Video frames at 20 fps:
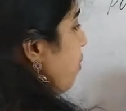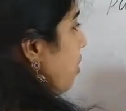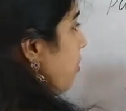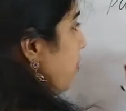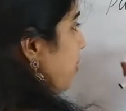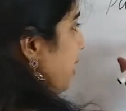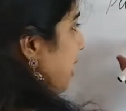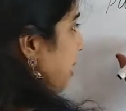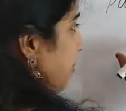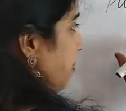
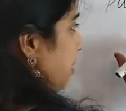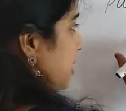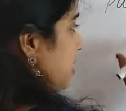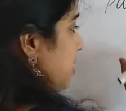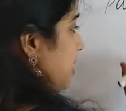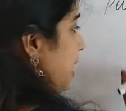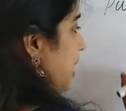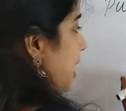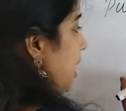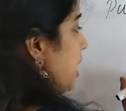form, capital
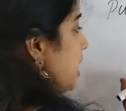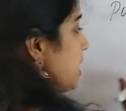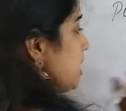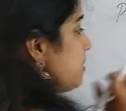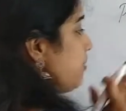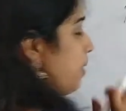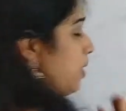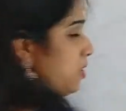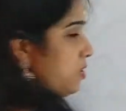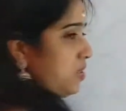T,
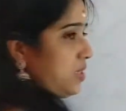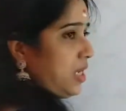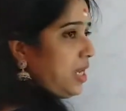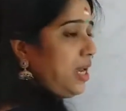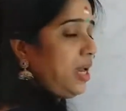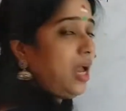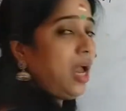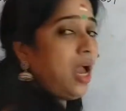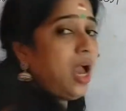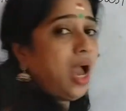small
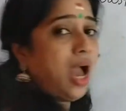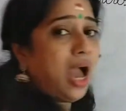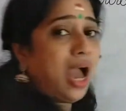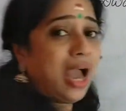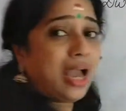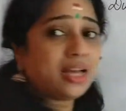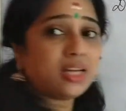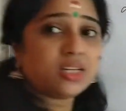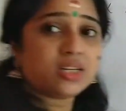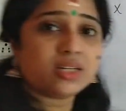t,
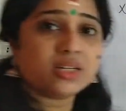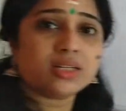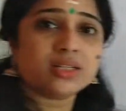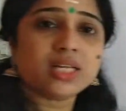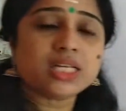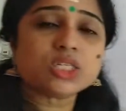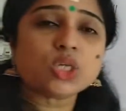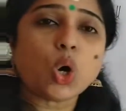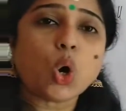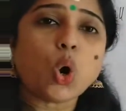and
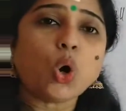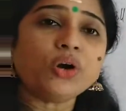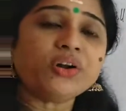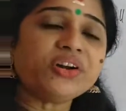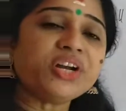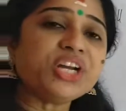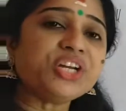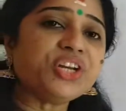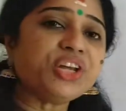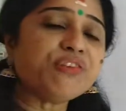this
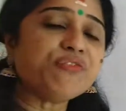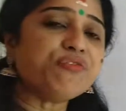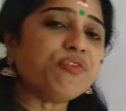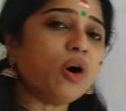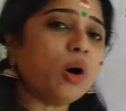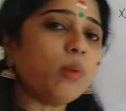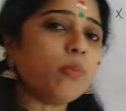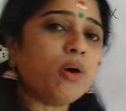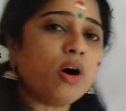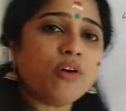alternative
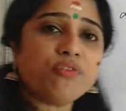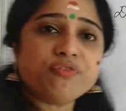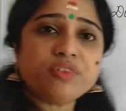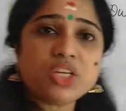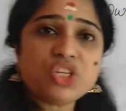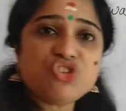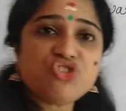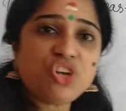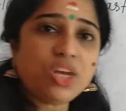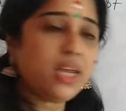form of
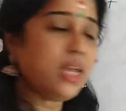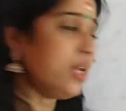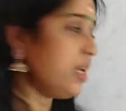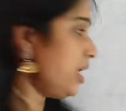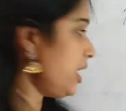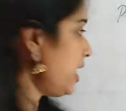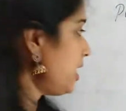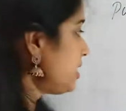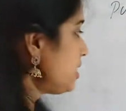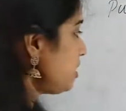the
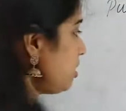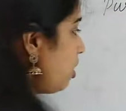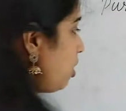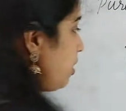gene is